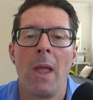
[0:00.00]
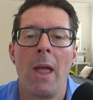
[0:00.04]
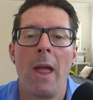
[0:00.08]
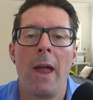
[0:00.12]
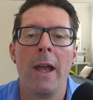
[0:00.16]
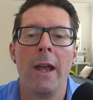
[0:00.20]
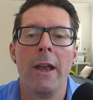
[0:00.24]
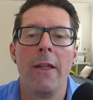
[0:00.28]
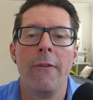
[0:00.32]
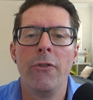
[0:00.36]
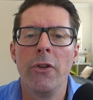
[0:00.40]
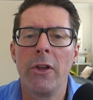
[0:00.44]

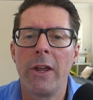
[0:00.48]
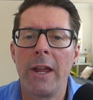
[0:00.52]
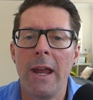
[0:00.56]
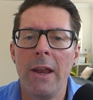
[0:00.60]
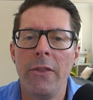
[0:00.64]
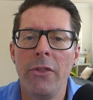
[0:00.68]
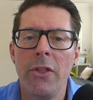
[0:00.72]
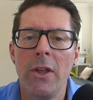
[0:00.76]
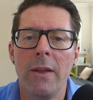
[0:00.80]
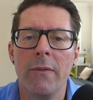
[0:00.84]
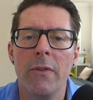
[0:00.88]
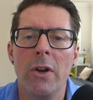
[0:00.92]
And if you
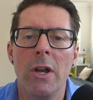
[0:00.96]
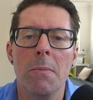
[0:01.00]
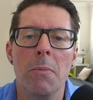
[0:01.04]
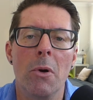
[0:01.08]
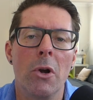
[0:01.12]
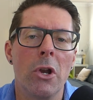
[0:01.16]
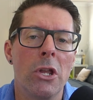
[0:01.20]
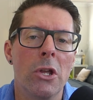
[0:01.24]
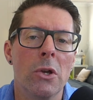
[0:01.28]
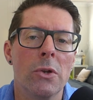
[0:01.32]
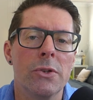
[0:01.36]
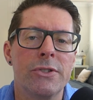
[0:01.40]
can think of
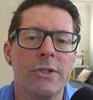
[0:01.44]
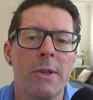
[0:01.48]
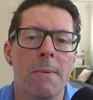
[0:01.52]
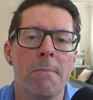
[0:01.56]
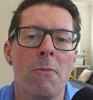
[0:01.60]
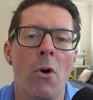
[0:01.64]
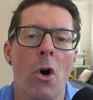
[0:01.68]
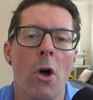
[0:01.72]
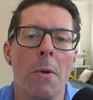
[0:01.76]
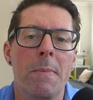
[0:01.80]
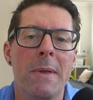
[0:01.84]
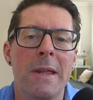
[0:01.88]
anybody else that
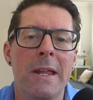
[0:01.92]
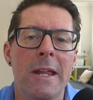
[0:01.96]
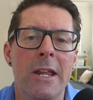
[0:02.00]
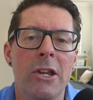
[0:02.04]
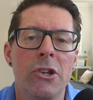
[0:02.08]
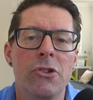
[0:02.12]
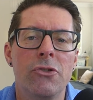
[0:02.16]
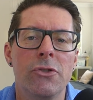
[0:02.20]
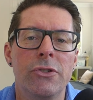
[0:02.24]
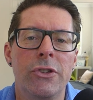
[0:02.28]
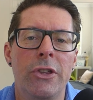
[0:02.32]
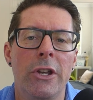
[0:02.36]
might be
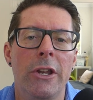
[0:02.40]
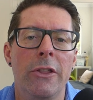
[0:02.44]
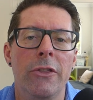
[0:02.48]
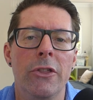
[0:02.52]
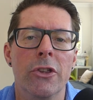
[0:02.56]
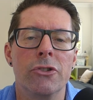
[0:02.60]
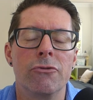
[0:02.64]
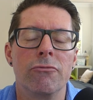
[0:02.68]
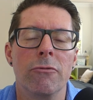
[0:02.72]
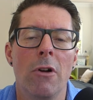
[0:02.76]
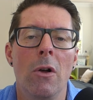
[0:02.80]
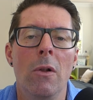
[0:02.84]
interested in
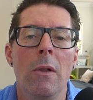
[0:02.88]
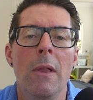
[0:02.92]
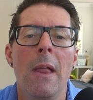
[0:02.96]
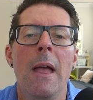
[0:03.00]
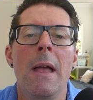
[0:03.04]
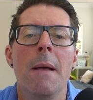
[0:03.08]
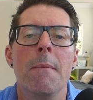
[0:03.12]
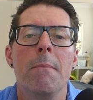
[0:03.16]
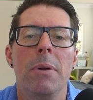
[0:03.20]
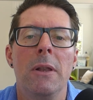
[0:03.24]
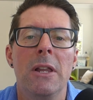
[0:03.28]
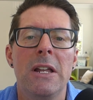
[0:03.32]
this role,
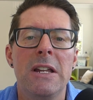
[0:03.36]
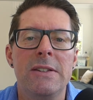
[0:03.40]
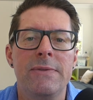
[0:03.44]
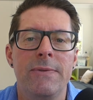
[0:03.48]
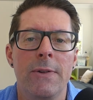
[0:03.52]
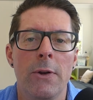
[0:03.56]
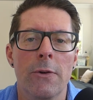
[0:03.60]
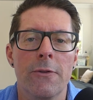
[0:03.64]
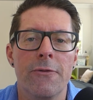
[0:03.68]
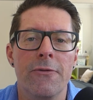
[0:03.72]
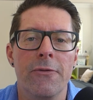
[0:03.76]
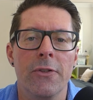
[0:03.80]
please
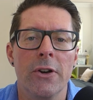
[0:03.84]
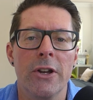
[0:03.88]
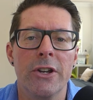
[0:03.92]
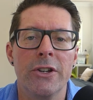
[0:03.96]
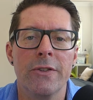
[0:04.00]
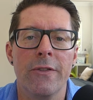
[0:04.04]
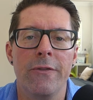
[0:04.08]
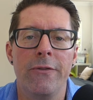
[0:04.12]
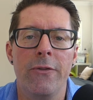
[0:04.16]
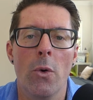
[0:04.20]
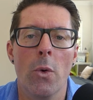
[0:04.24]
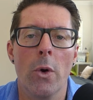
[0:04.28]
feel free
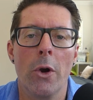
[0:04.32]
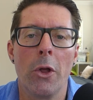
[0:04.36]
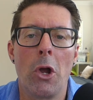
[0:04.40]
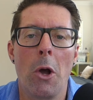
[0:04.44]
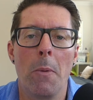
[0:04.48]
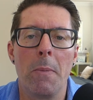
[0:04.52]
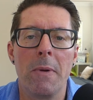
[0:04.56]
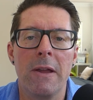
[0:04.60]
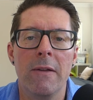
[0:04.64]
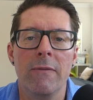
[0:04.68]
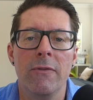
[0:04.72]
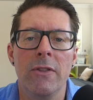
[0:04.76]
to forward a
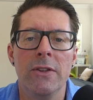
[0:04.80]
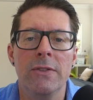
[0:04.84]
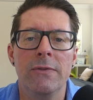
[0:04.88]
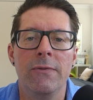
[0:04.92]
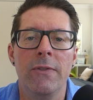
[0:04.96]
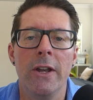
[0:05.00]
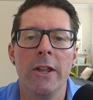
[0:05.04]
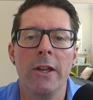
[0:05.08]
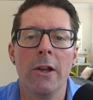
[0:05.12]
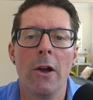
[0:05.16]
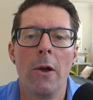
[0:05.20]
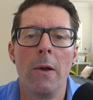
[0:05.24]
copy of this
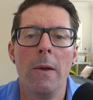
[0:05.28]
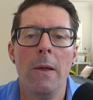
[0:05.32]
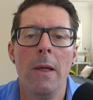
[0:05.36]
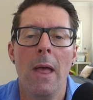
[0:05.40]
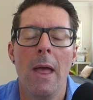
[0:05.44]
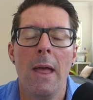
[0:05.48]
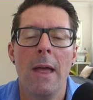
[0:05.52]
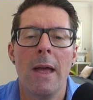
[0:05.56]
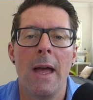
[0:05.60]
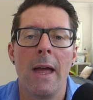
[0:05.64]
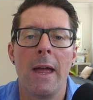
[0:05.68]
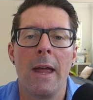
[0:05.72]
video
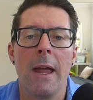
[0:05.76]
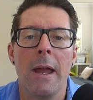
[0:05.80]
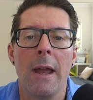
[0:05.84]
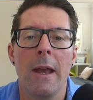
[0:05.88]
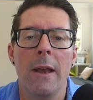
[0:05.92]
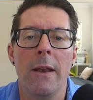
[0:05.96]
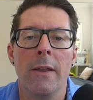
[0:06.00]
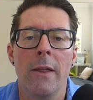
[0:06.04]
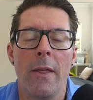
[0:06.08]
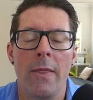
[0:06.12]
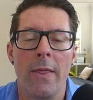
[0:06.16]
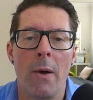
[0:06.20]

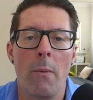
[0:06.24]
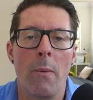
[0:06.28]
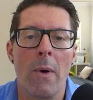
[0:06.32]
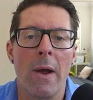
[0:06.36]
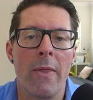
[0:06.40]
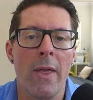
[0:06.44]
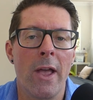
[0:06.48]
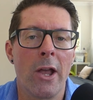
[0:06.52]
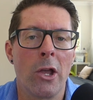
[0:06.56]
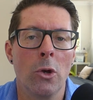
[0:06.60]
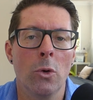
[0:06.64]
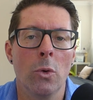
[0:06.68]
and that
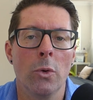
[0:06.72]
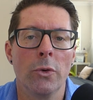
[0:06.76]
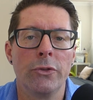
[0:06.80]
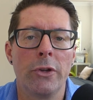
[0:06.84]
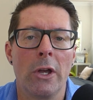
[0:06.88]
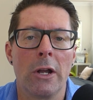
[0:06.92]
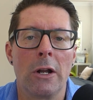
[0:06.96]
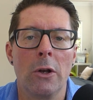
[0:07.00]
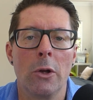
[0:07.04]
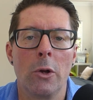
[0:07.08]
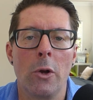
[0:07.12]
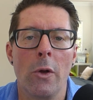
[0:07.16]
way they can
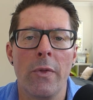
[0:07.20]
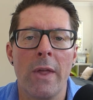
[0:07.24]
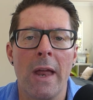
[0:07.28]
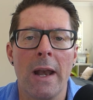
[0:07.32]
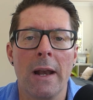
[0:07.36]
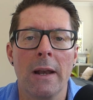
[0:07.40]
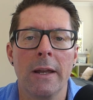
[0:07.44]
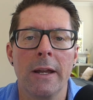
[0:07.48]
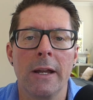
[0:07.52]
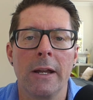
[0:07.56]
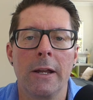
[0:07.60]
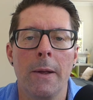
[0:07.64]
also click on
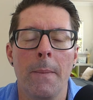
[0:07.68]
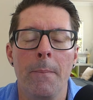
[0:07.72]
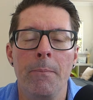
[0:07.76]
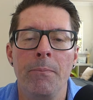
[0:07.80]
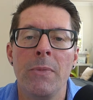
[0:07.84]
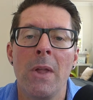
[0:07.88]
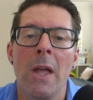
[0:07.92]
that link.